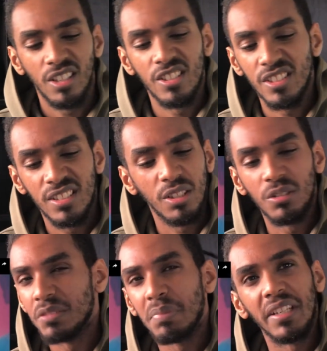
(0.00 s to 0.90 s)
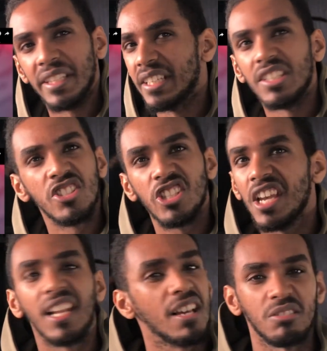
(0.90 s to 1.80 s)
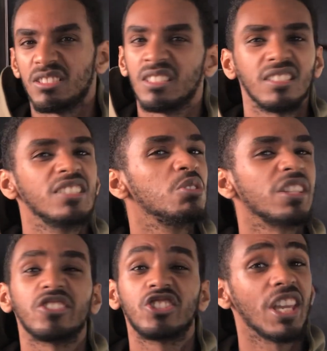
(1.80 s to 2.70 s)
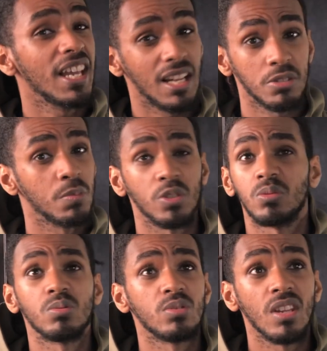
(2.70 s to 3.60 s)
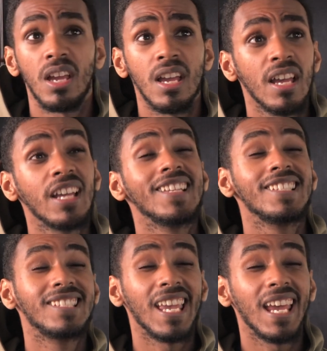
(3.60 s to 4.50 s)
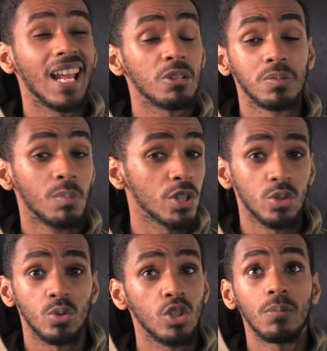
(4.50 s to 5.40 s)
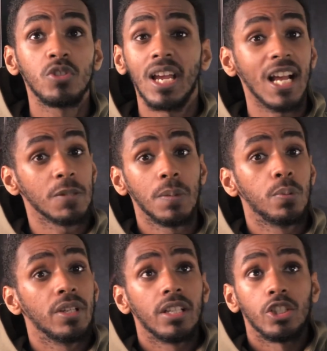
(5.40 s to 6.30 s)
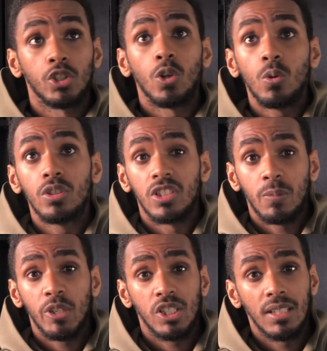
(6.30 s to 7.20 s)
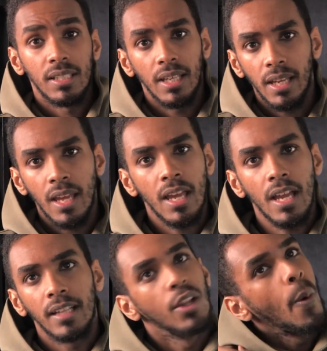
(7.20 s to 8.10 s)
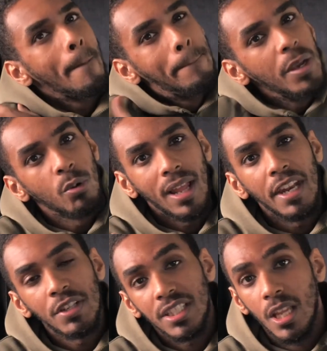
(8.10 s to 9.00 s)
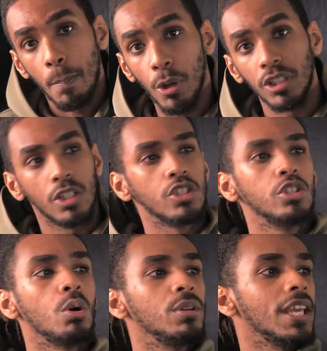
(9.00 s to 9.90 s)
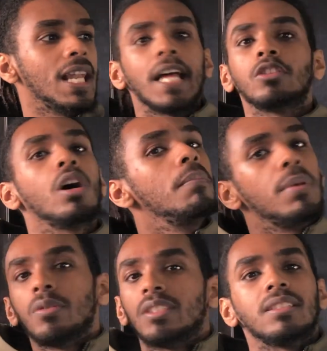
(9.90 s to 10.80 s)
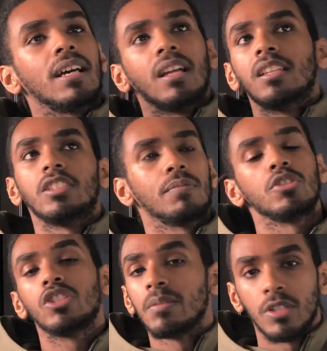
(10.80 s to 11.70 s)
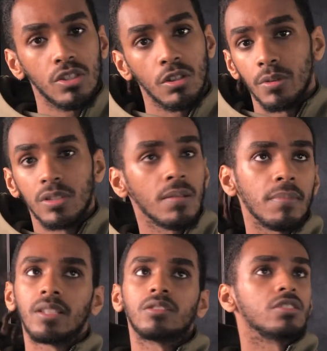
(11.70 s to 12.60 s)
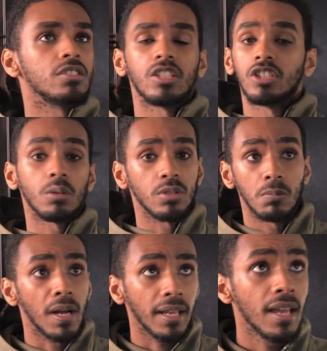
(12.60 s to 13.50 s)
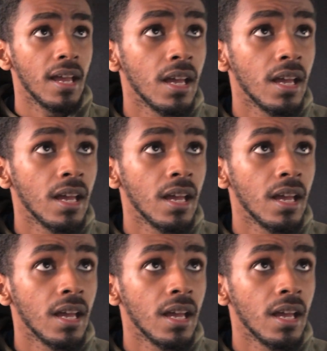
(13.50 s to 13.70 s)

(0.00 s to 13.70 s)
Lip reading: Oh, you can just tell this brother here, jailhouse. You got the jailhouse muscles. Jailhouse muscles. You know them jailhouse people, yeah, their shoulders especially, yeah? They're not built like the rest of their body because you don't get like dumbbells and that unless you have a gym in jail, but some man just, their jails are whack.